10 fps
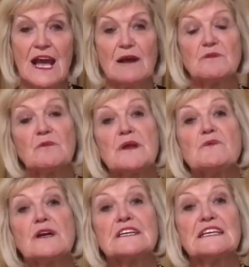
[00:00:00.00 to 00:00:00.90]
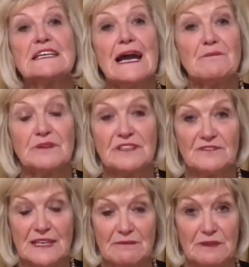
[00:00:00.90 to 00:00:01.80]
and when we work
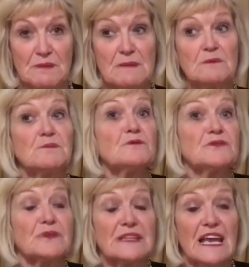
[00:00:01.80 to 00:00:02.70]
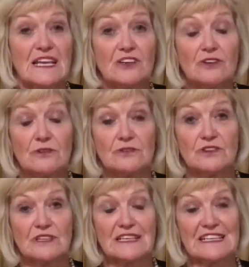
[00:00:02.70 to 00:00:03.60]
collaboratively with people both within our own
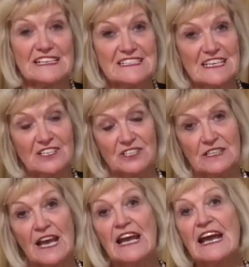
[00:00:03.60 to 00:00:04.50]
organisation